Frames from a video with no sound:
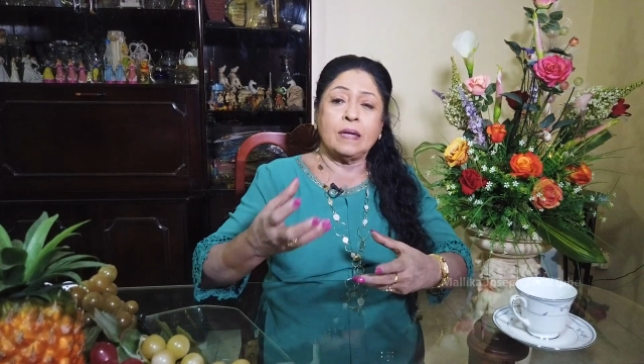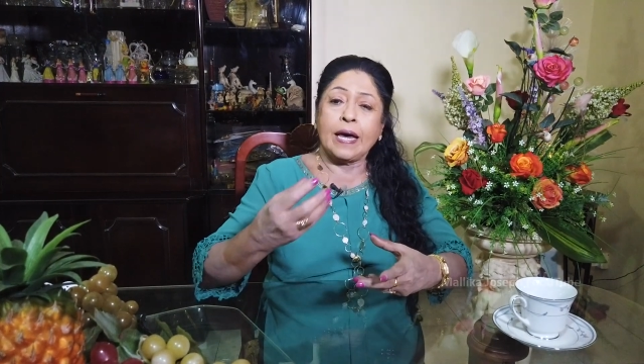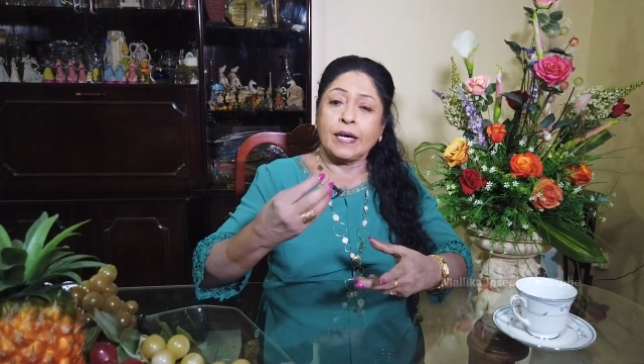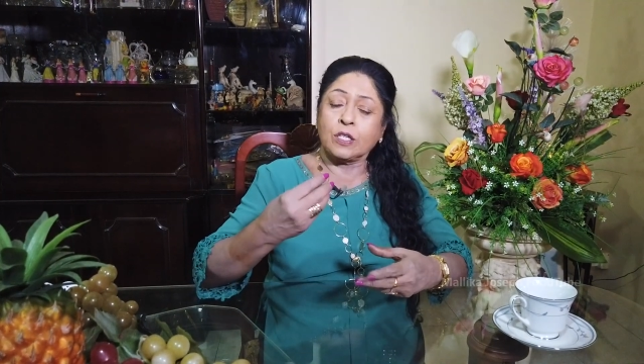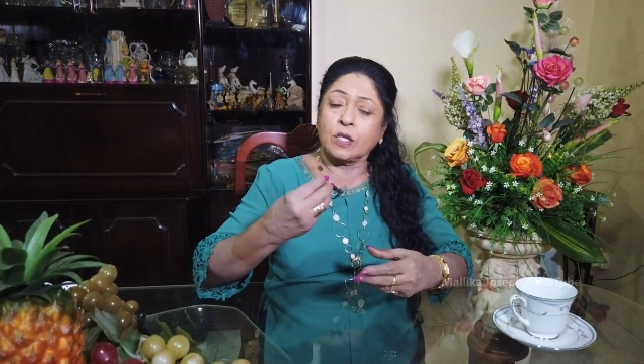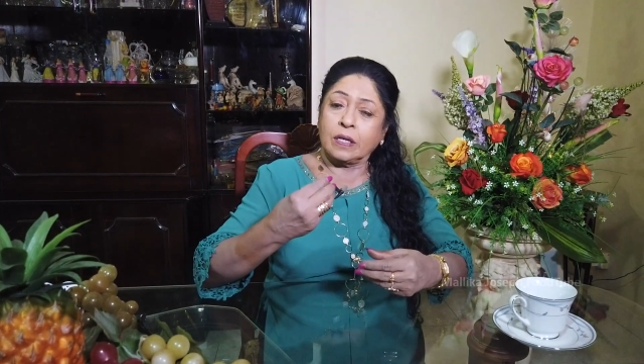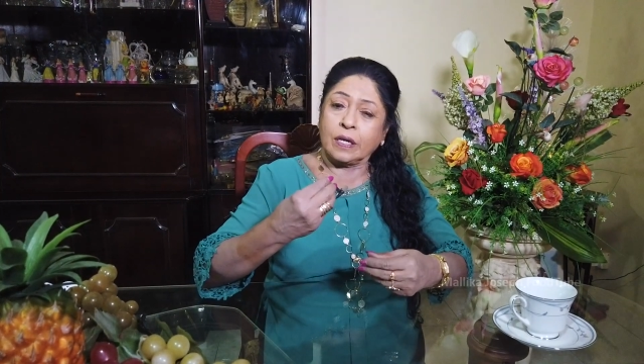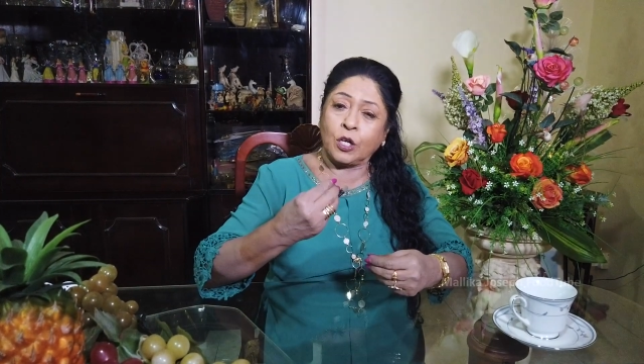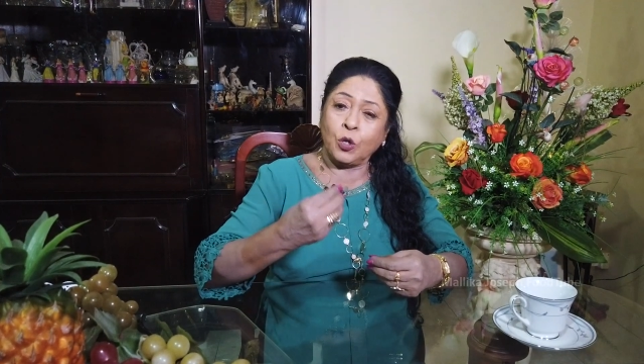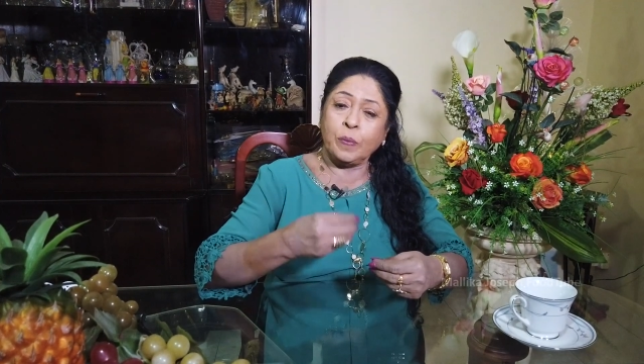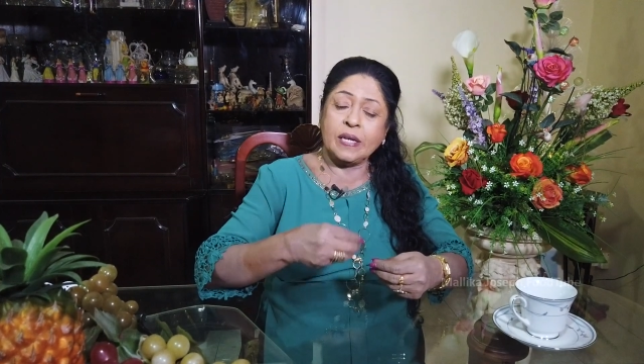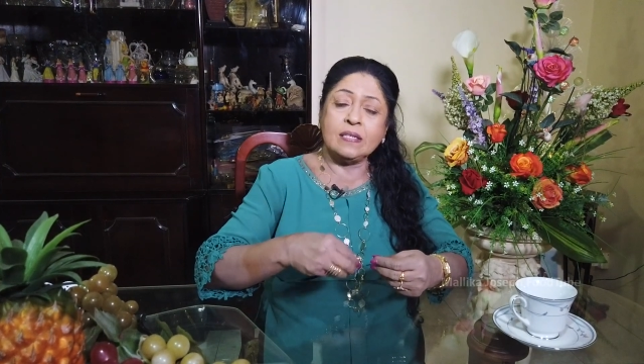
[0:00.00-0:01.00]
like
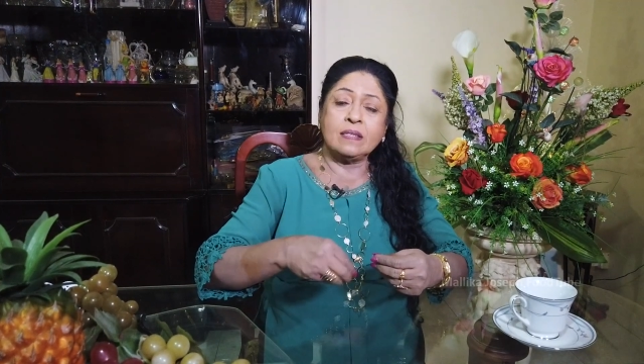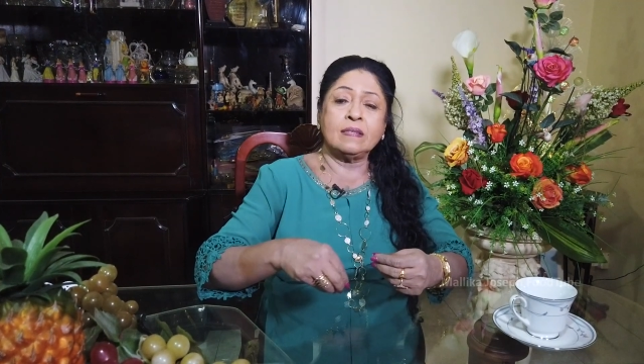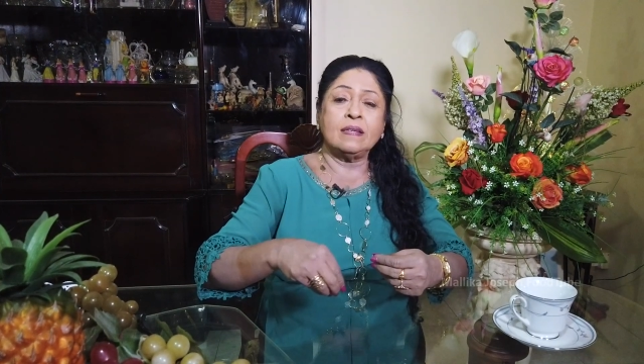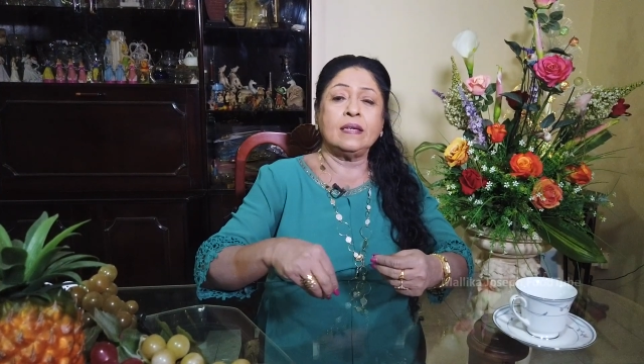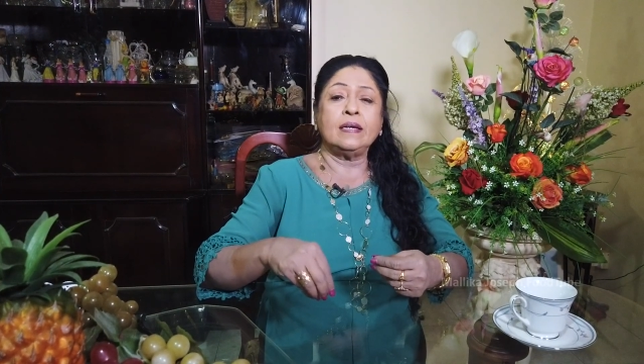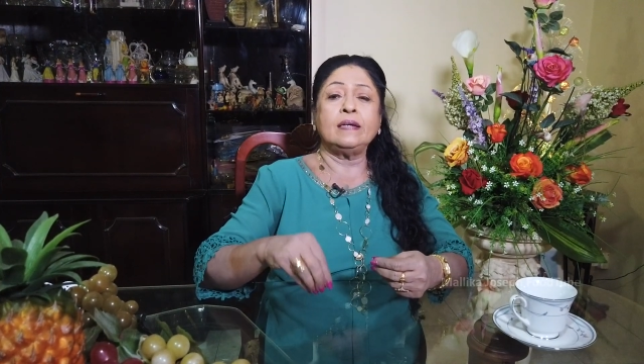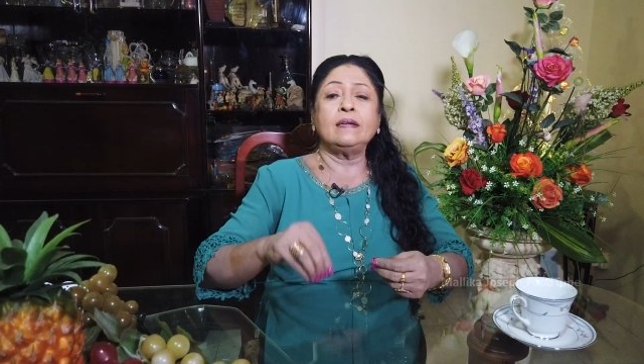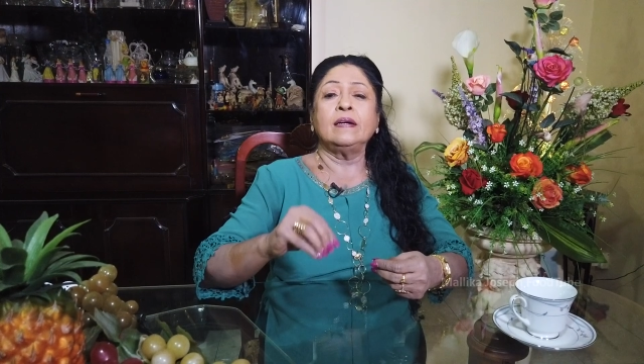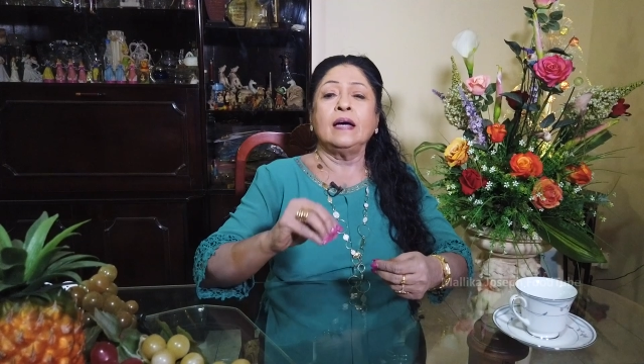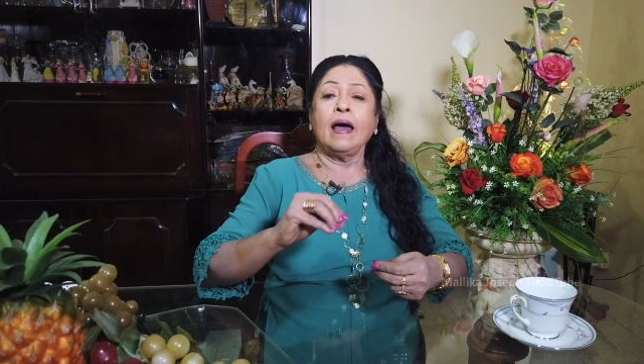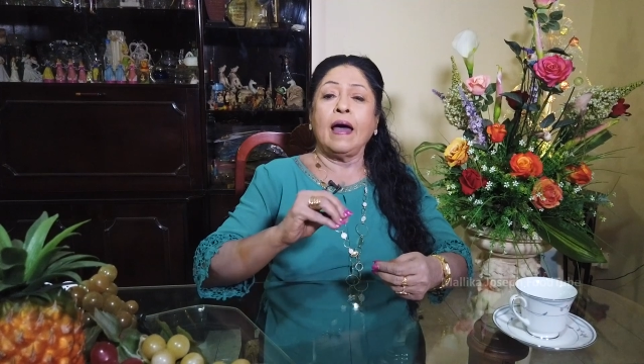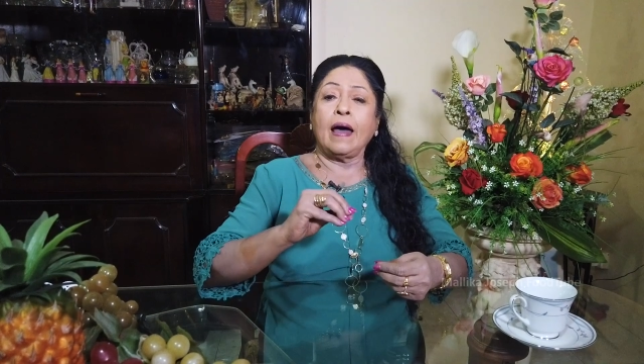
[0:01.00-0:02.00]
cumin seed
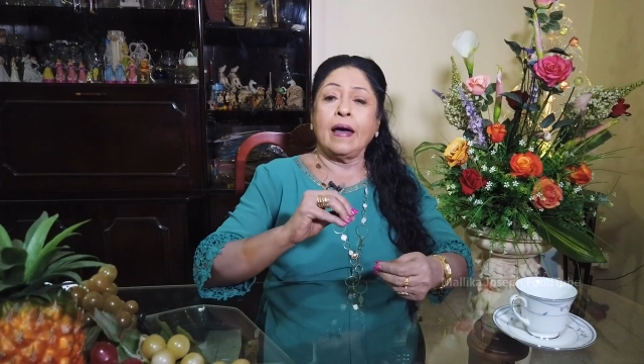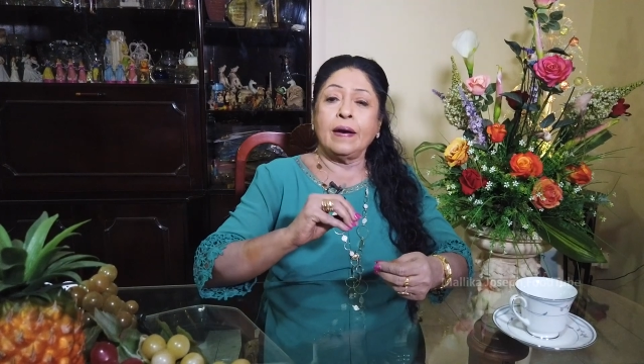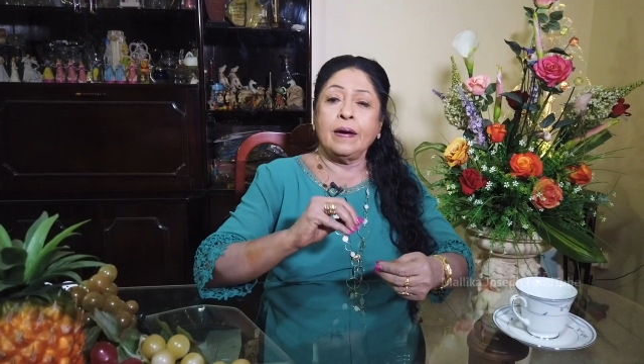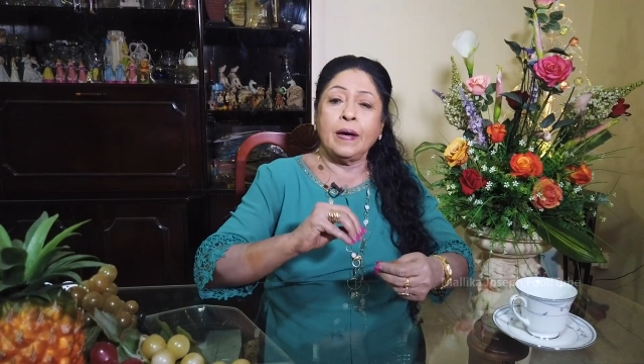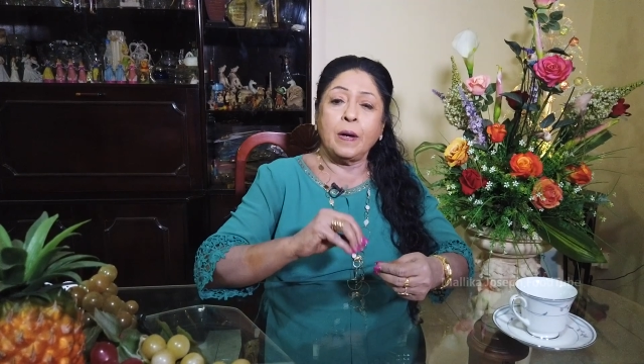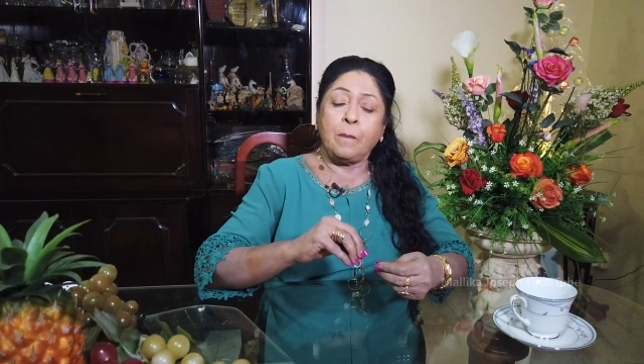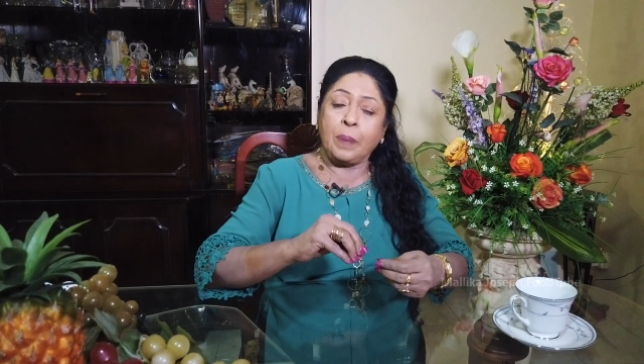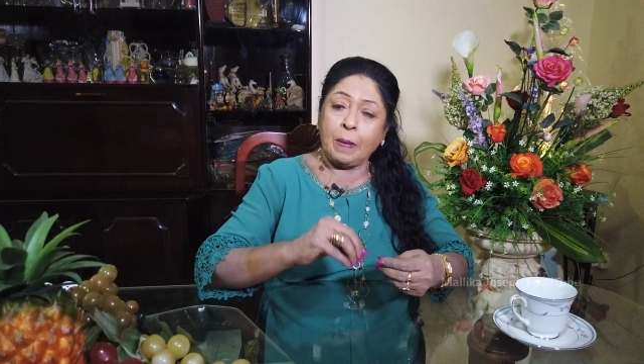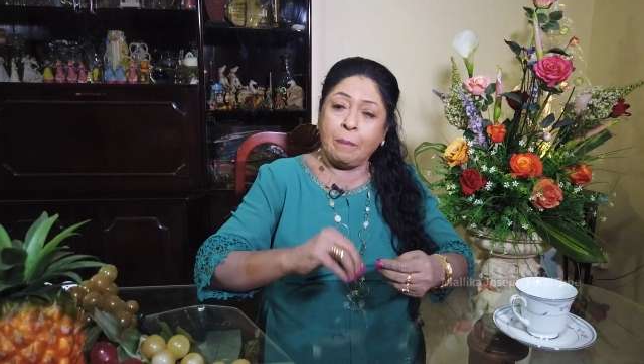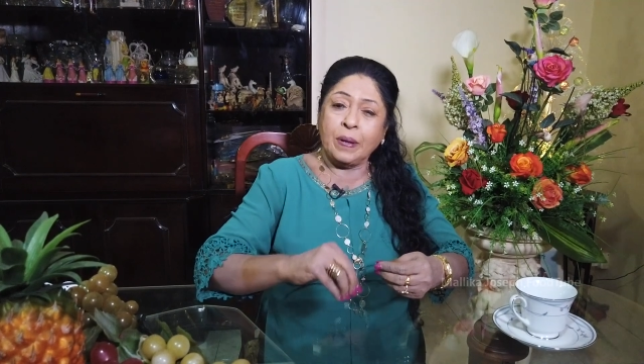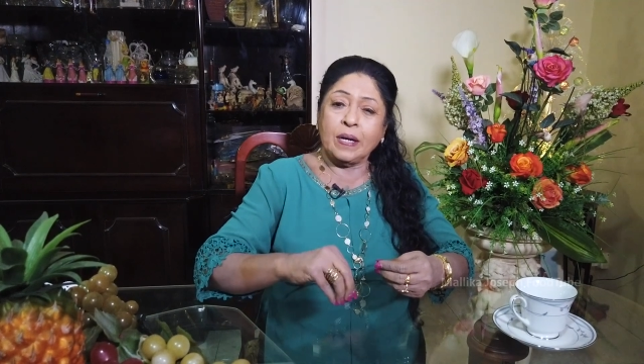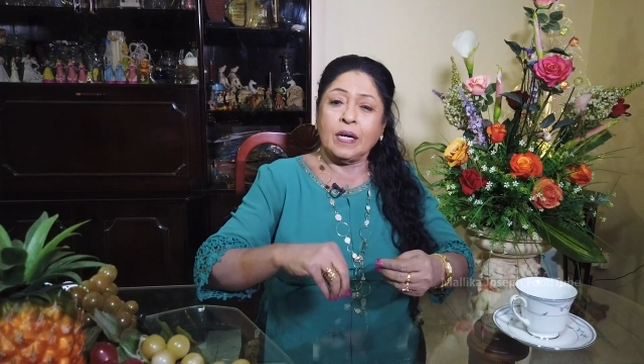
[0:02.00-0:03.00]
and
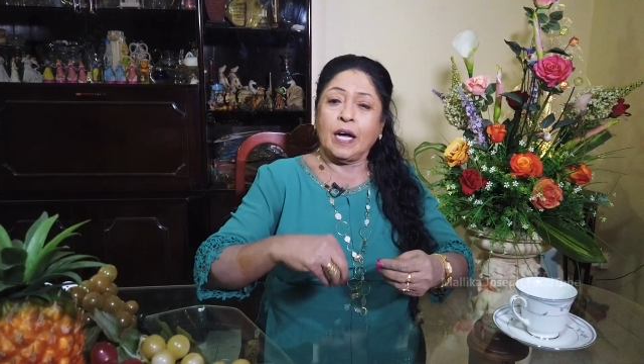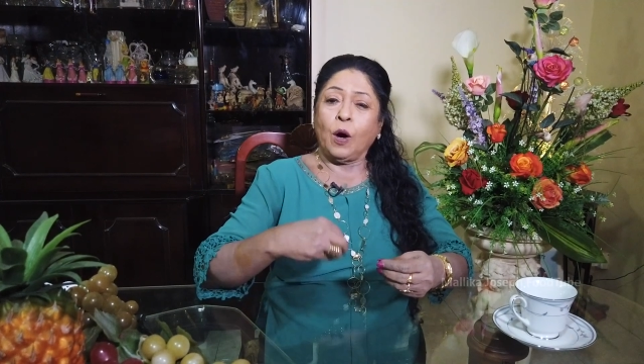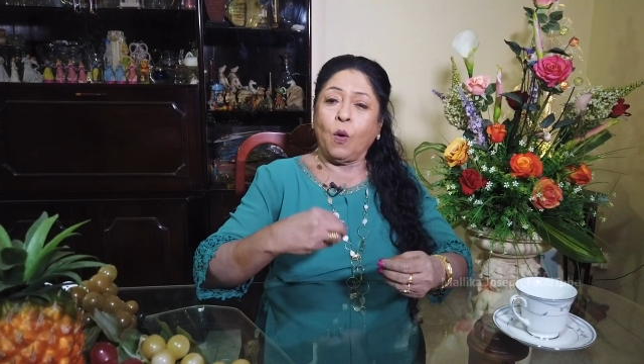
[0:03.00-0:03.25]
pepper,